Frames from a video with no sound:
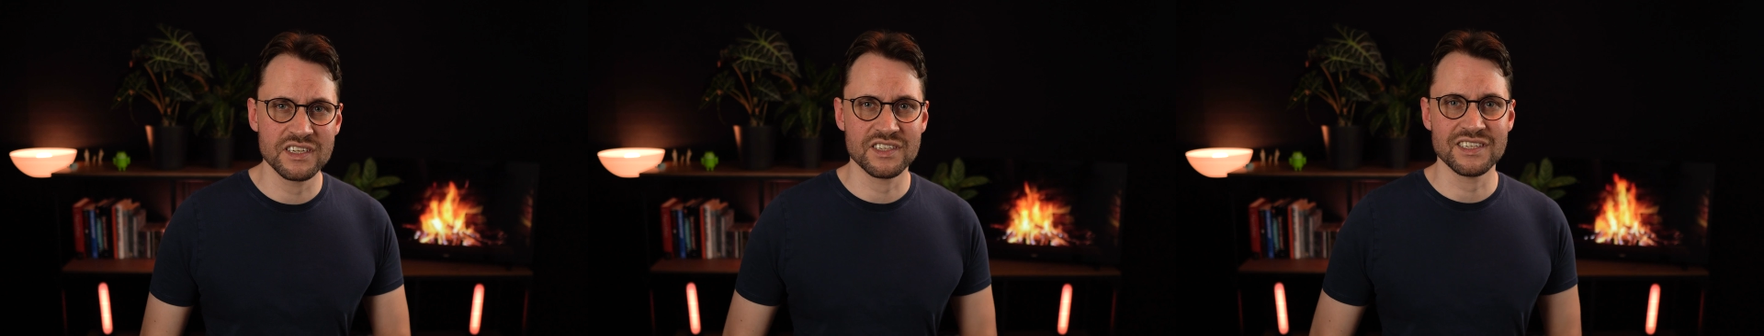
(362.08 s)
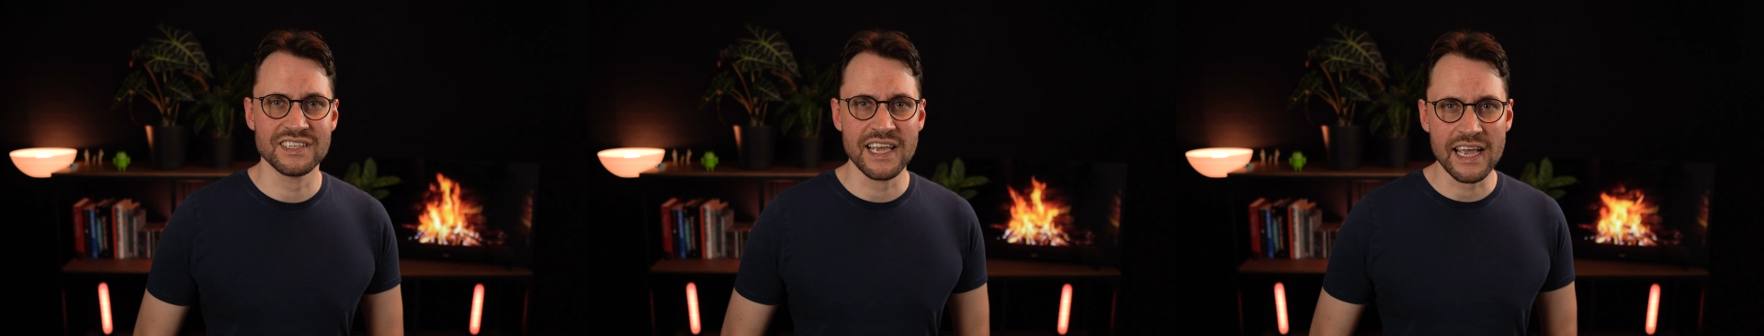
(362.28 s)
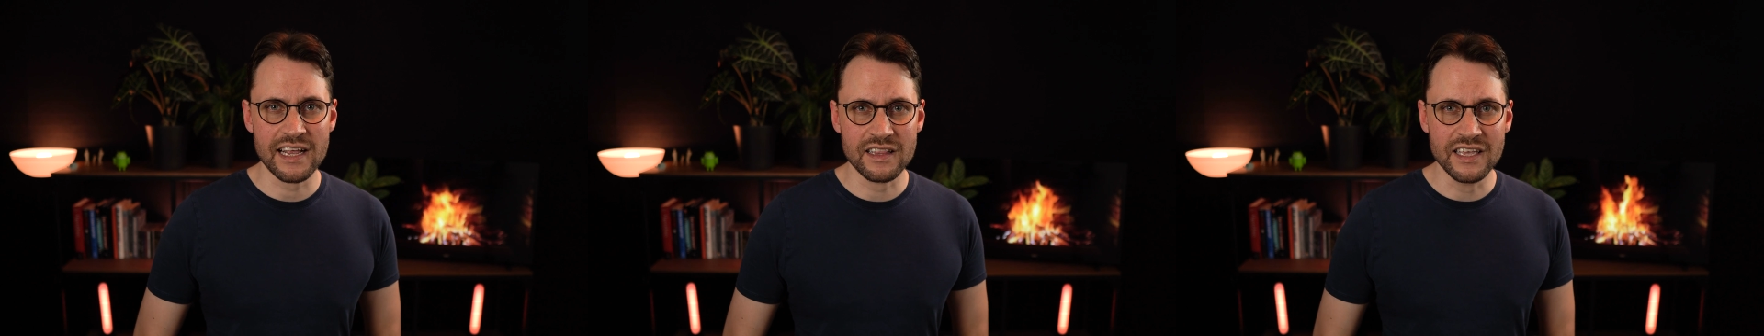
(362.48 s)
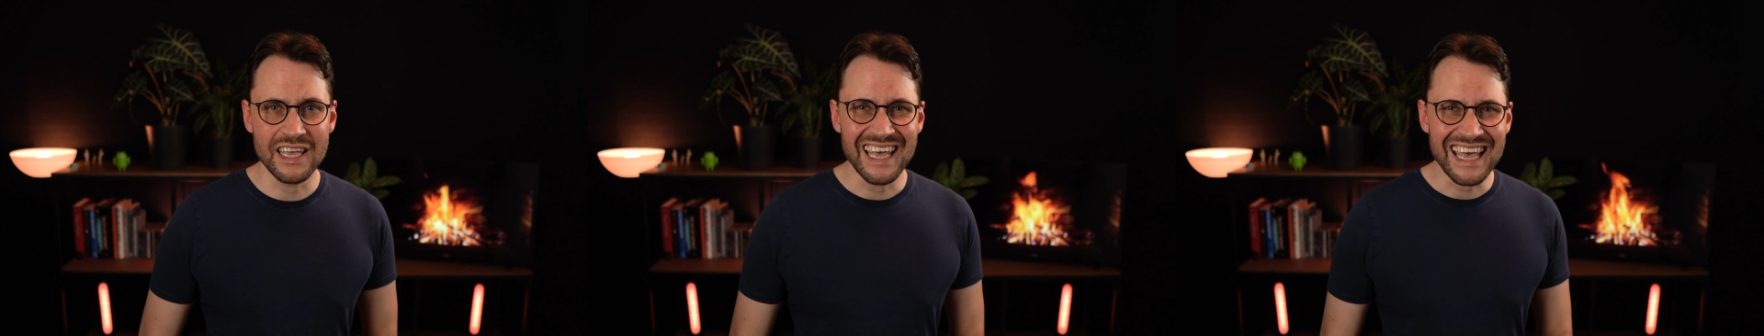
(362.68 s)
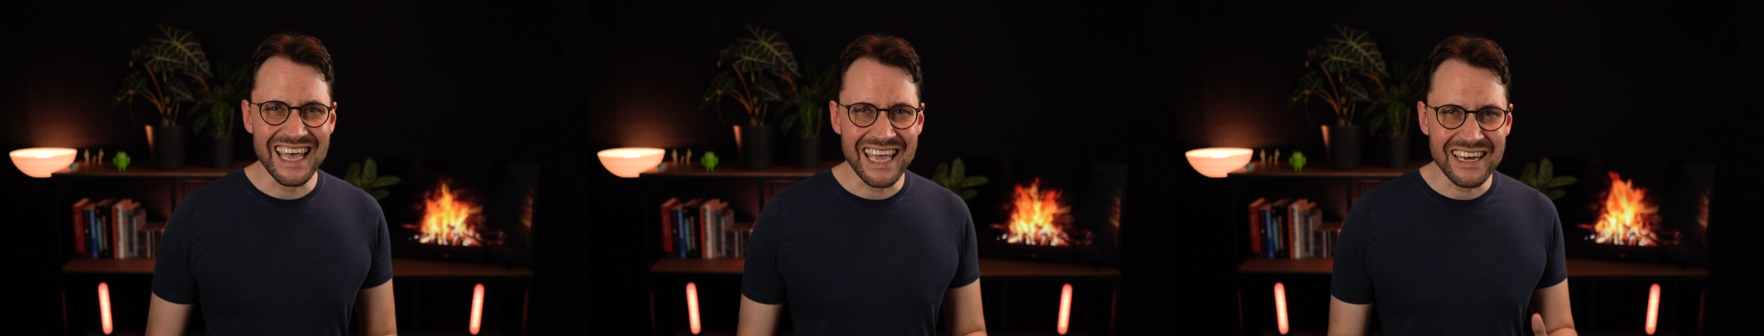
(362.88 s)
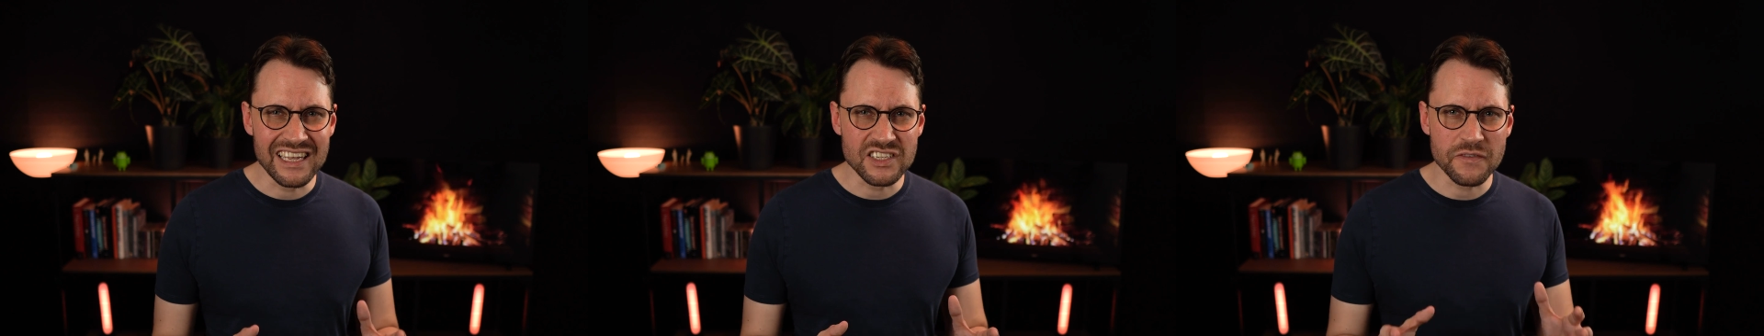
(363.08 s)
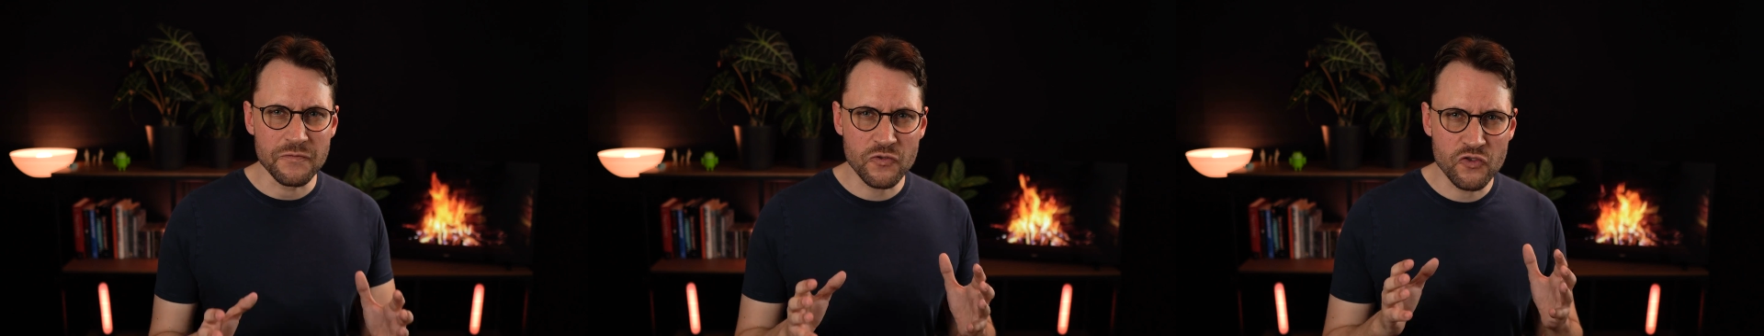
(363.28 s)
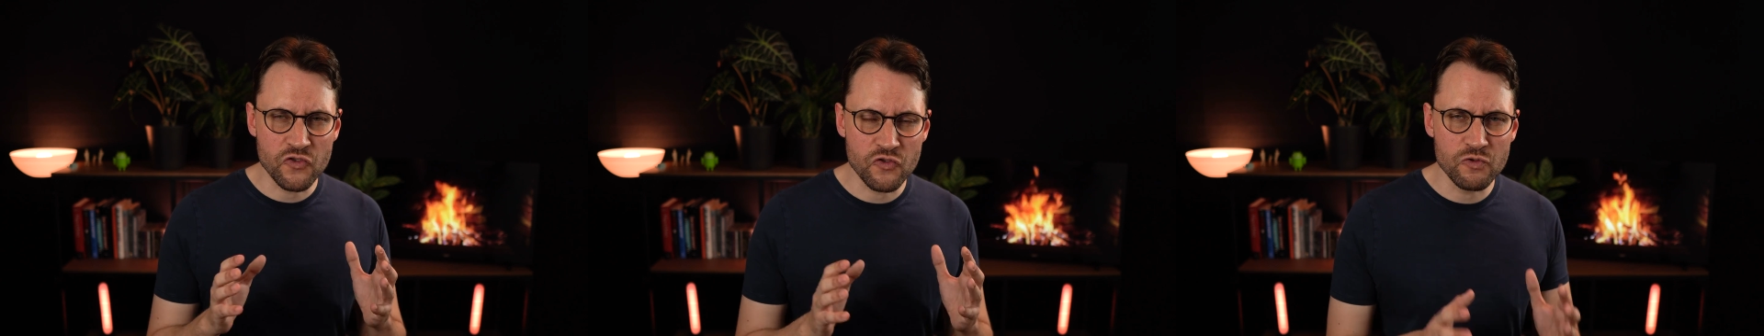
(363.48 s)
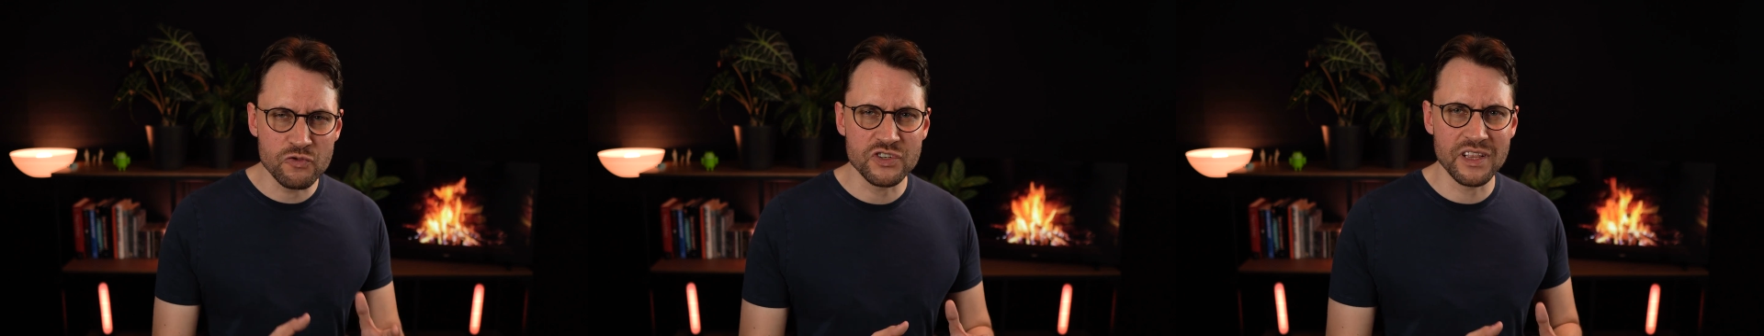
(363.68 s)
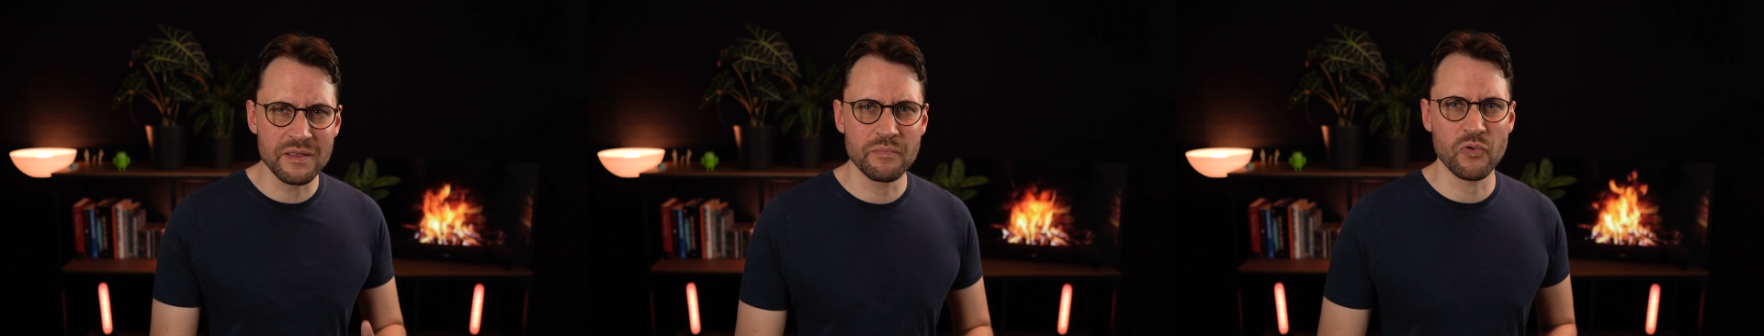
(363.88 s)
exactly, it is of
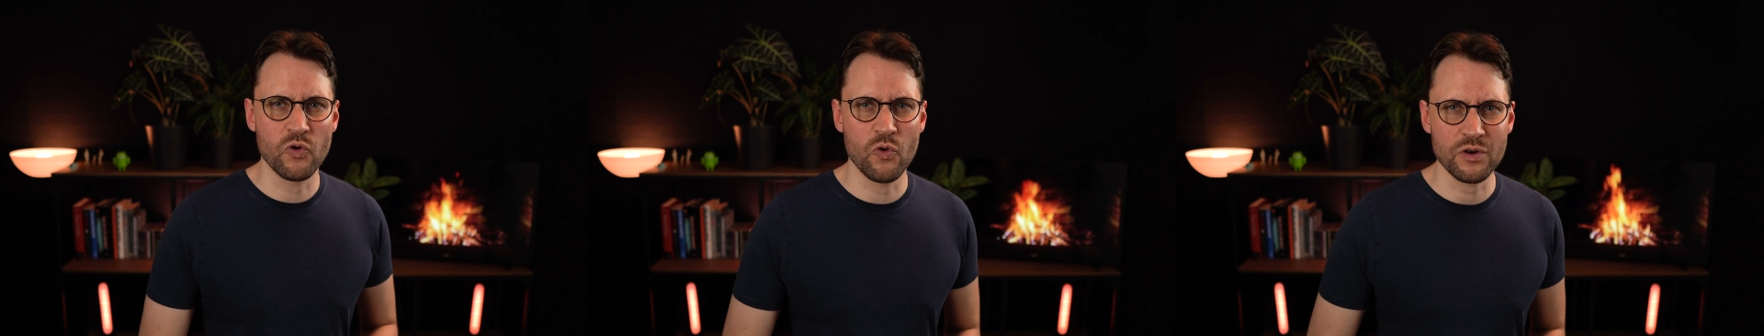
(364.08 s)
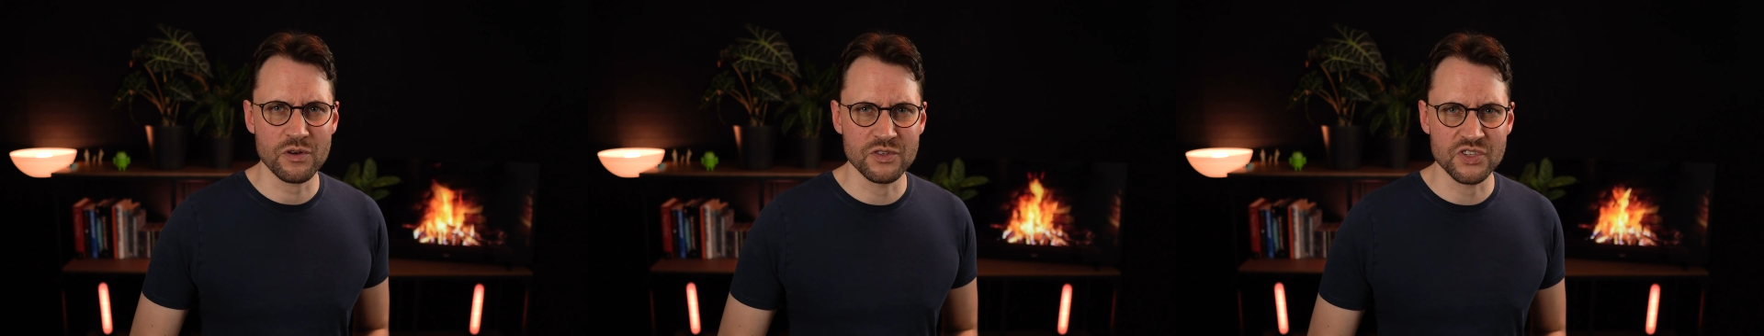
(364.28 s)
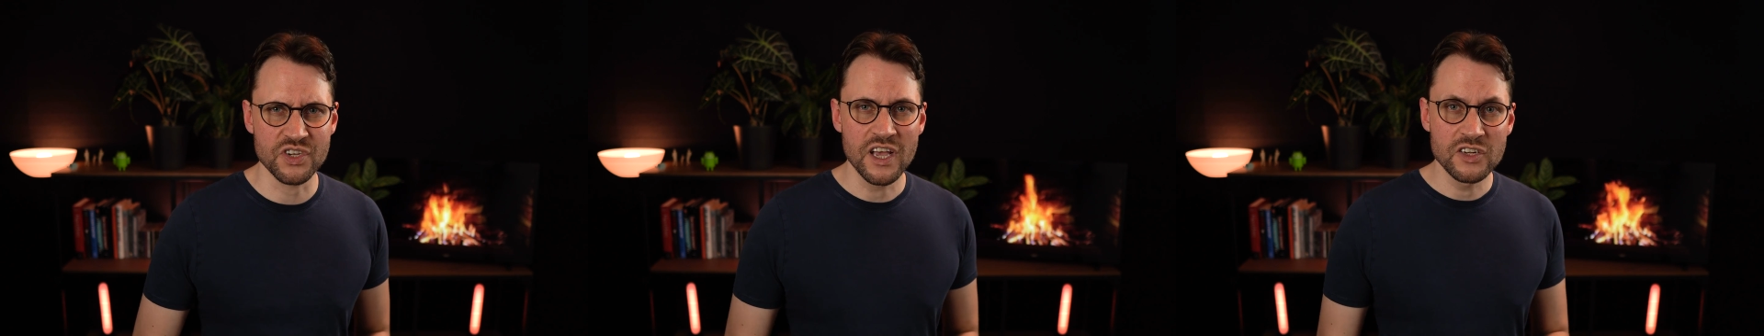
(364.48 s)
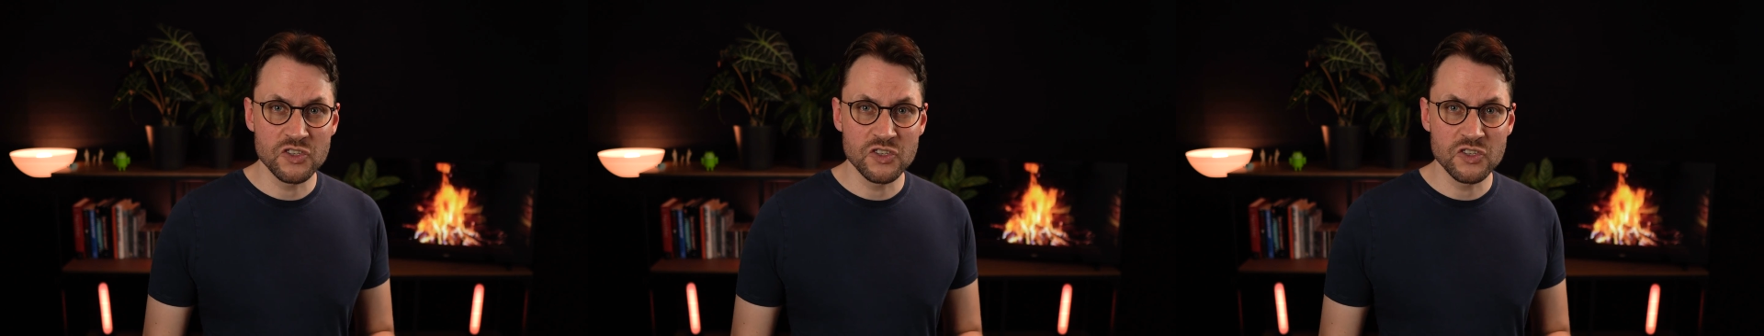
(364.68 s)
crucial importance